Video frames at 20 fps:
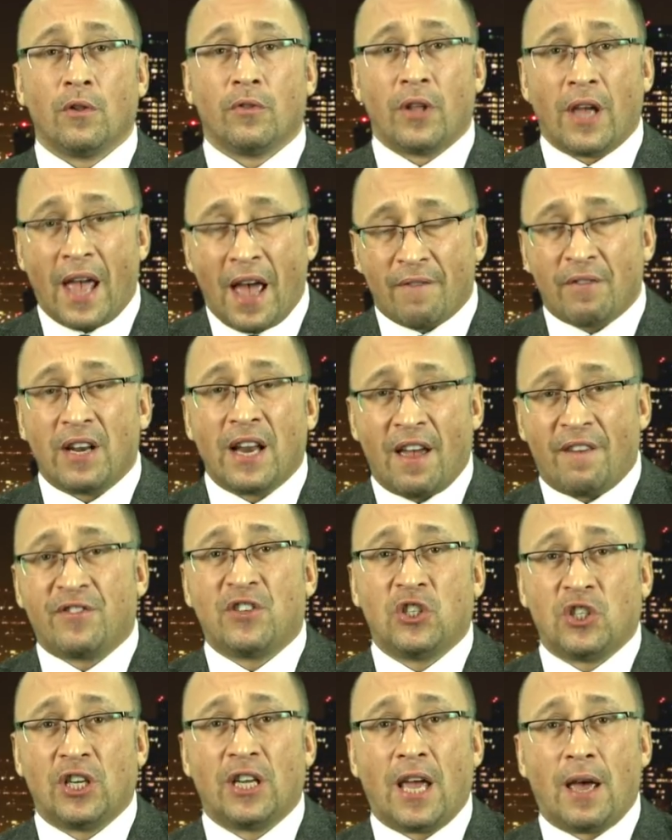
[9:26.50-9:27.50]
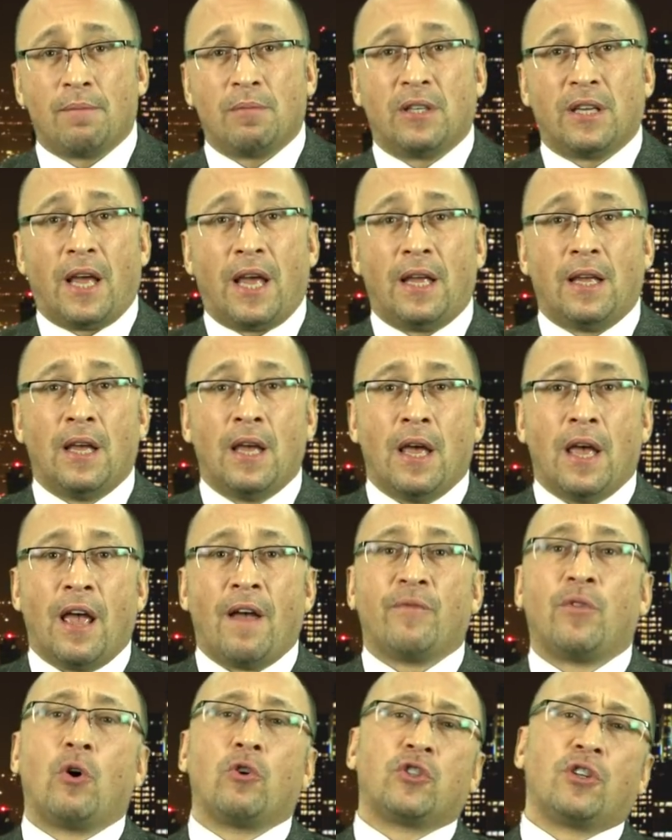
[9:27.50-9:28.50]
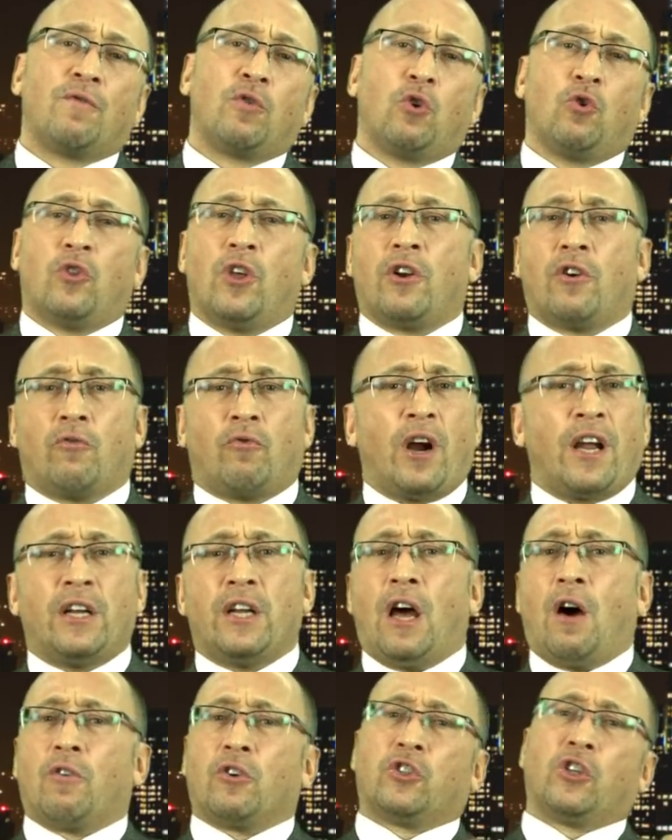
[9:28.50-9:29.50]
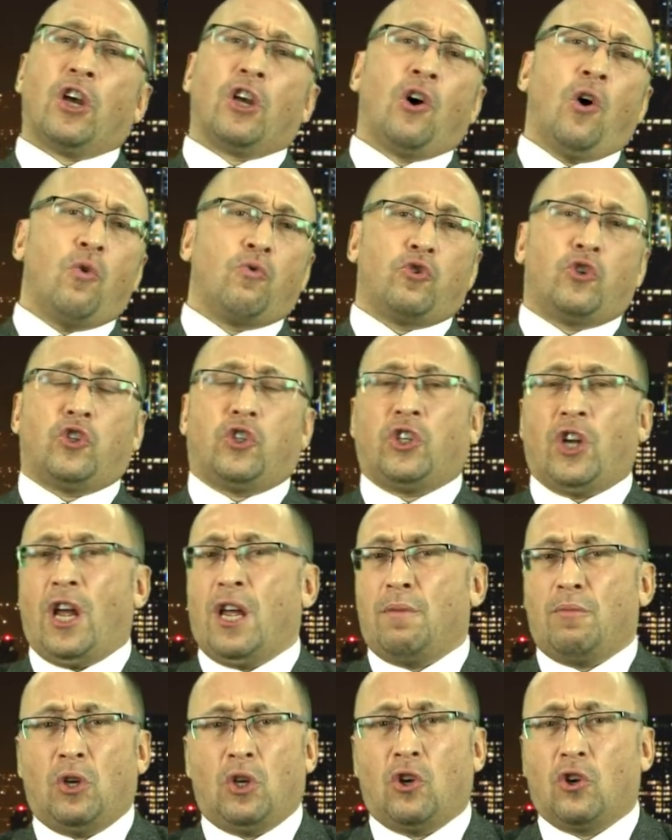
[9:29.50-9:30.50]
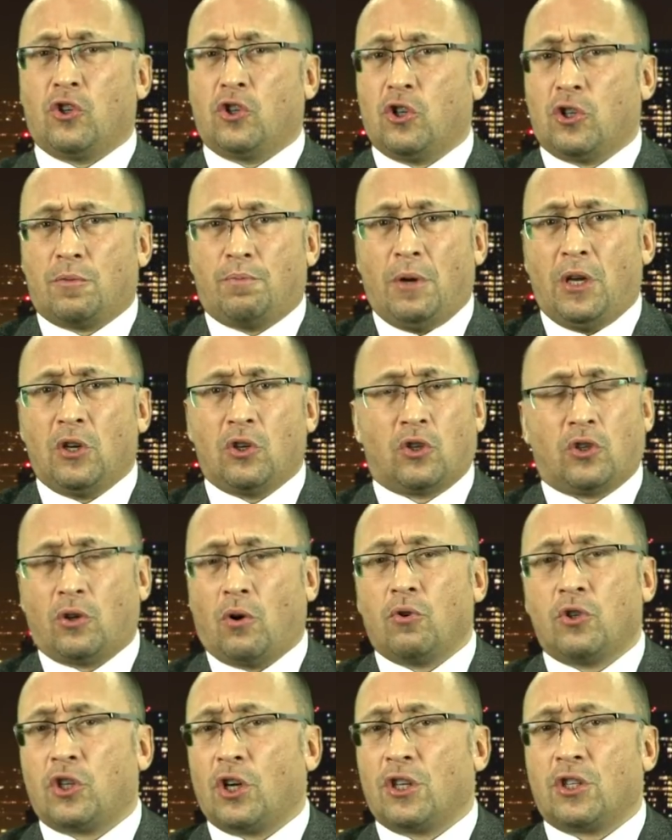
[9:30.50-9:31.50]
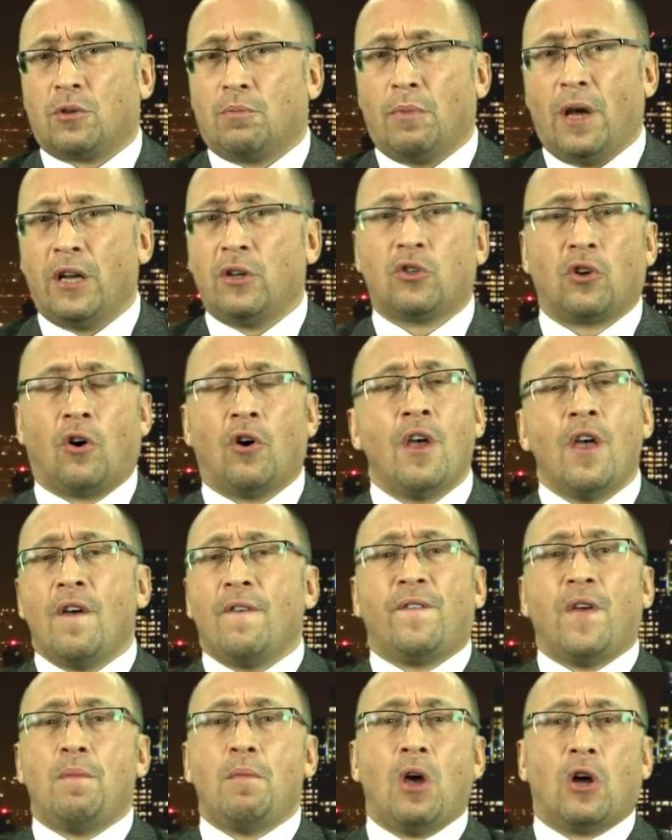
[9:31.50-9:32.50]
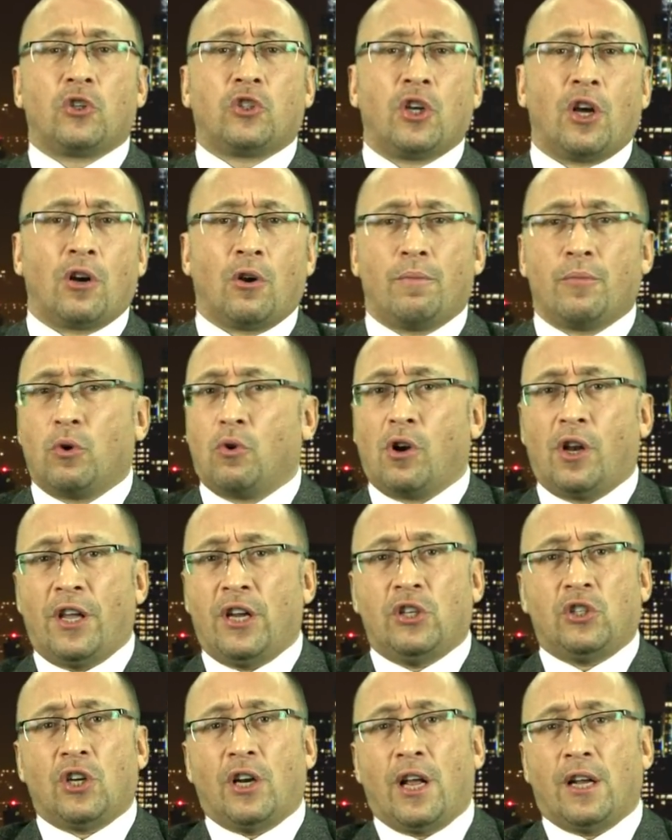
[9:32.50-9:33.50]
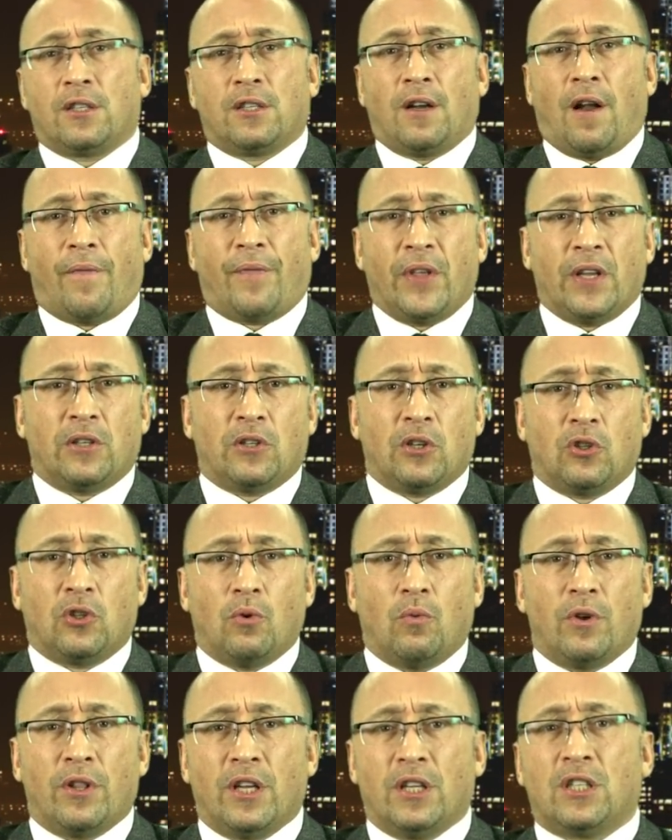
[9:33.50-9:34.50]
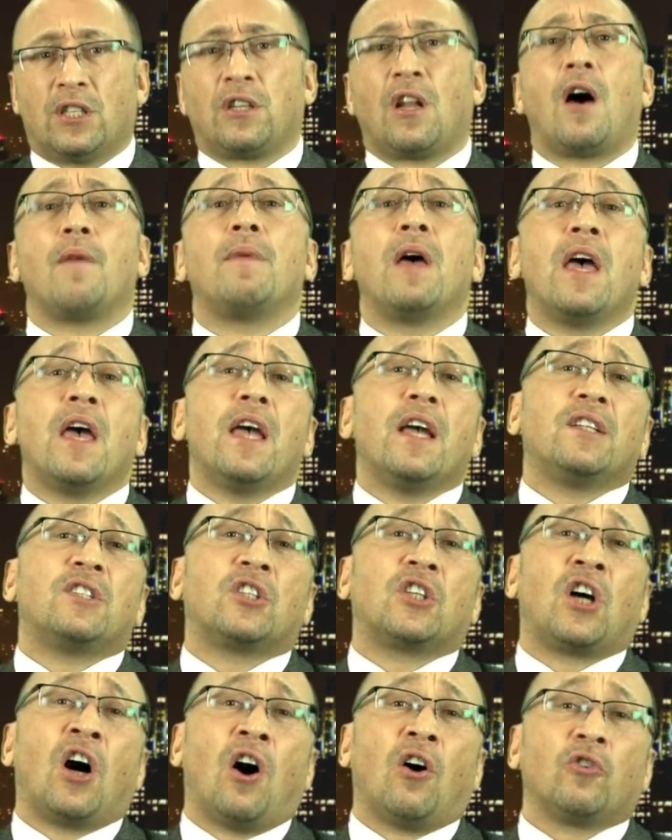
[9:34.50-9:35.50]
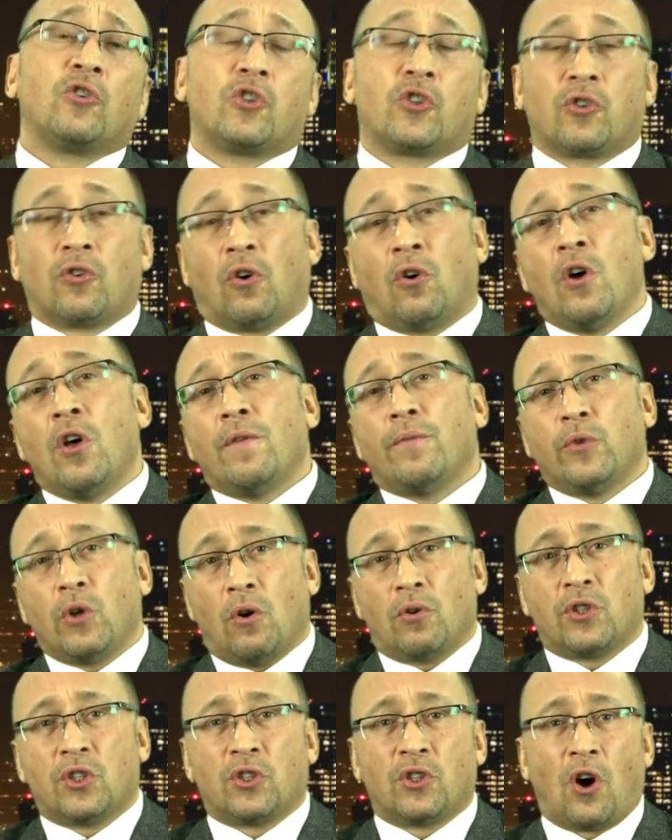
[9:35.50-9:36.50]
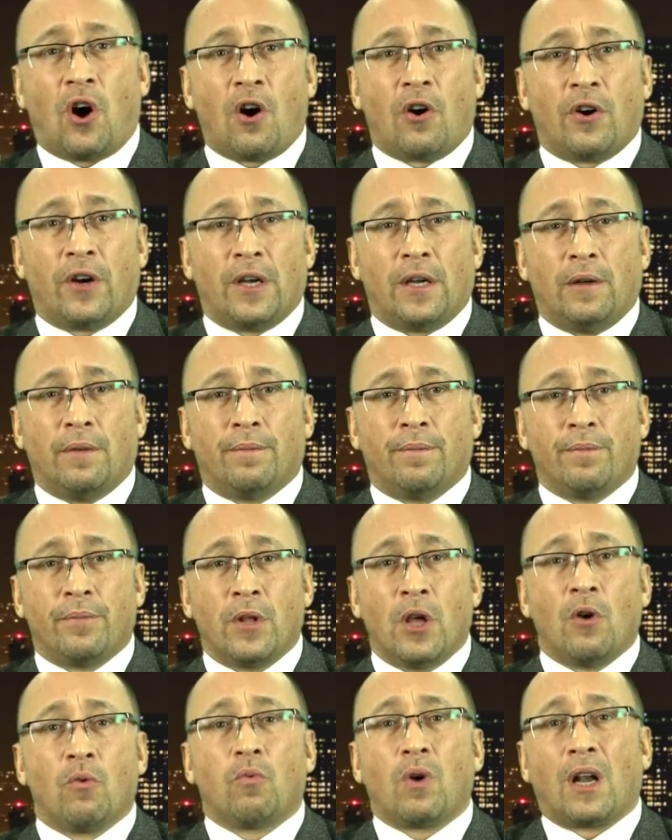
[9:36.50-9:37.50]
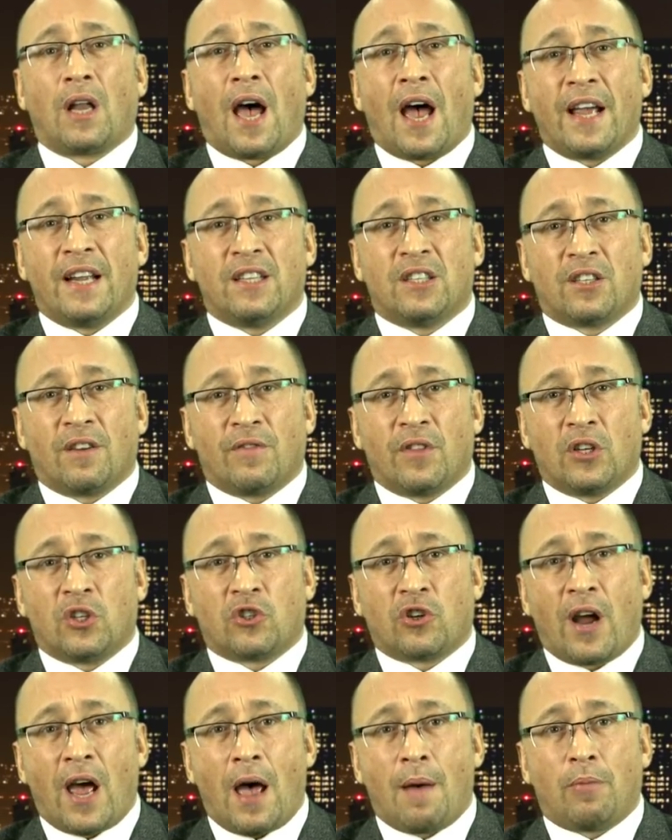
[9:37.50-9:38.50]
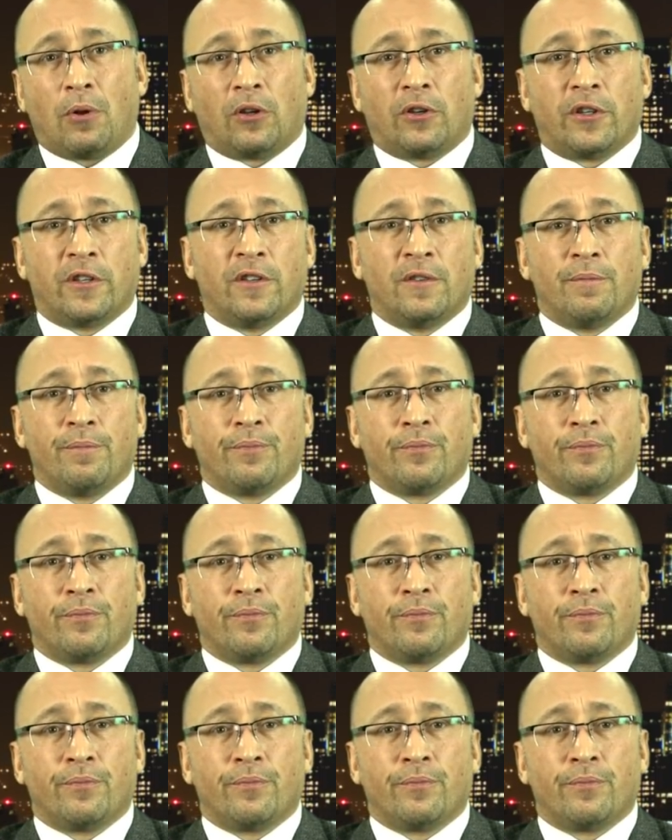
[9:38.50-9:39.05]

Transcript: They have an FGM day. And those of you that are right now are saying, oh, Jamie, you're just being so judgmental. Female genital mutilation has nothing to do with Islam. It's cultural. No, sorry. Reliance of the Traveler,